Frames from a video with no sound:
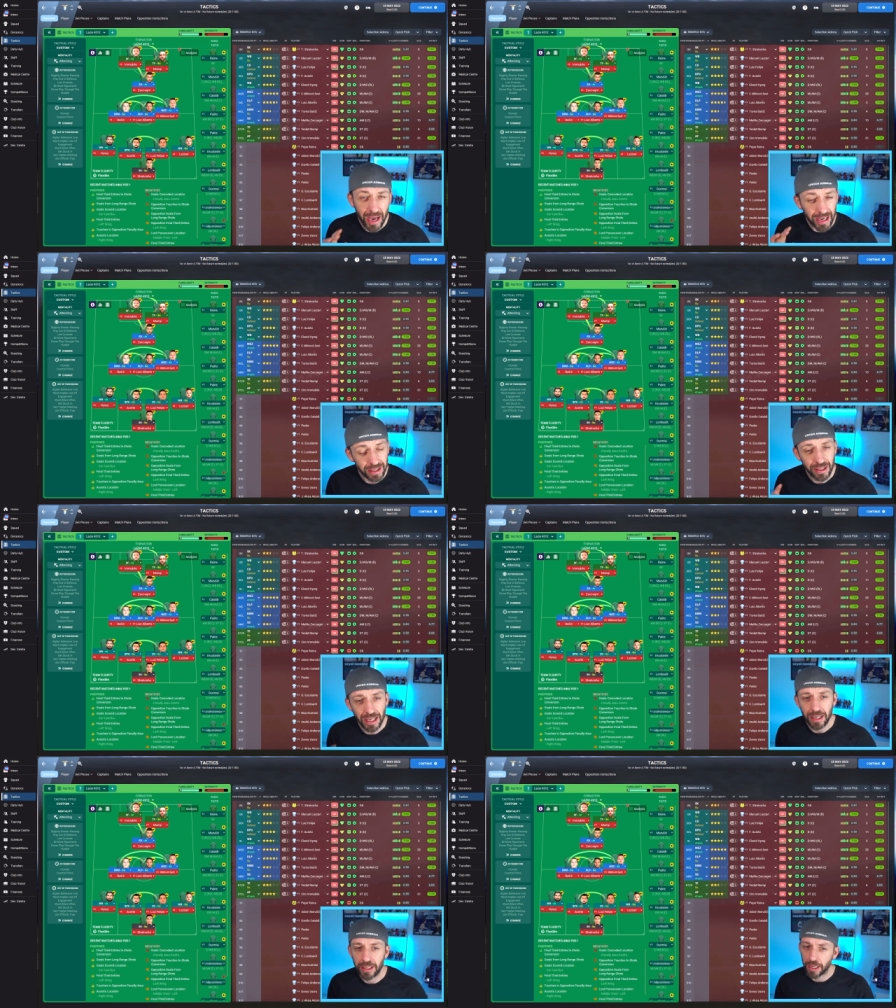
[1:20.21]
is the
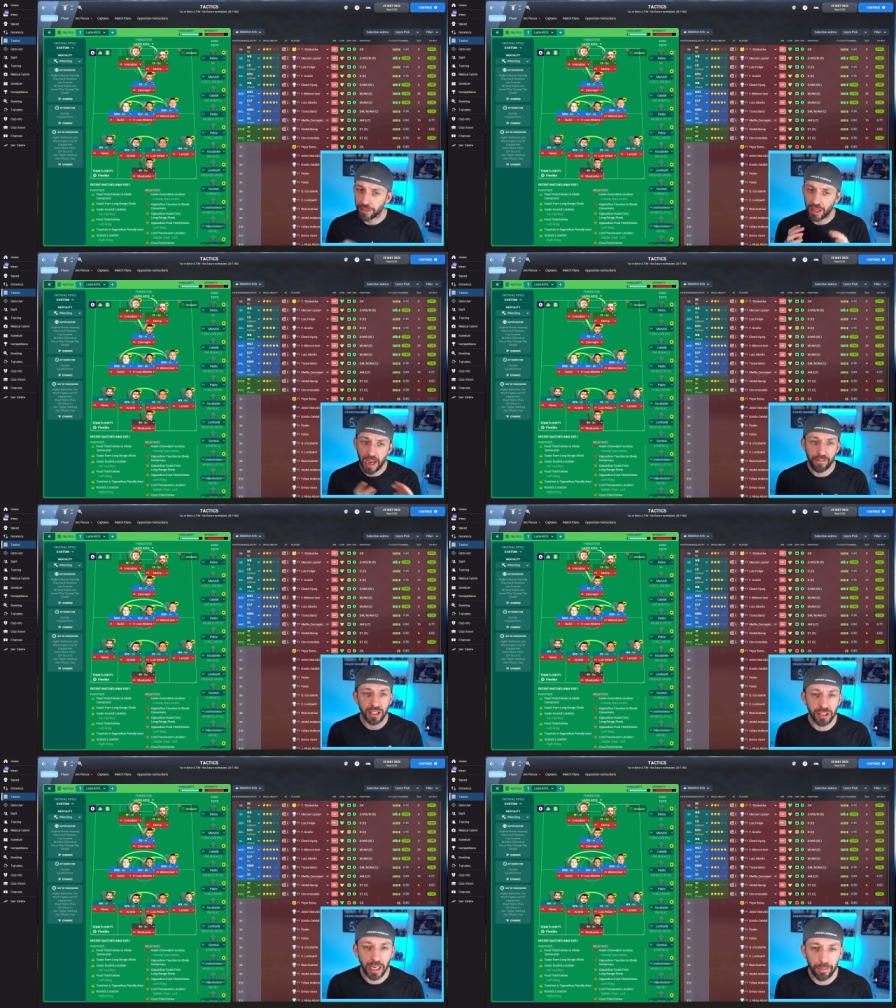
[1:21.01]
tactic. There is
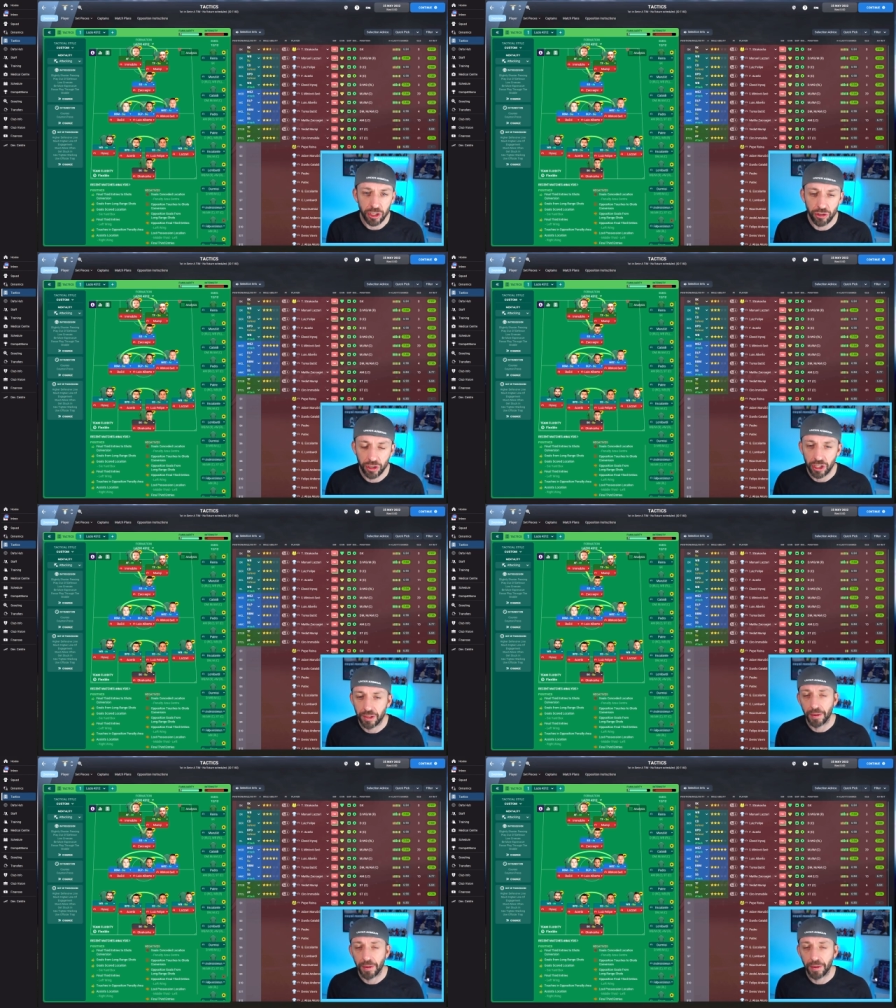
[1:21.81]
the team instructions.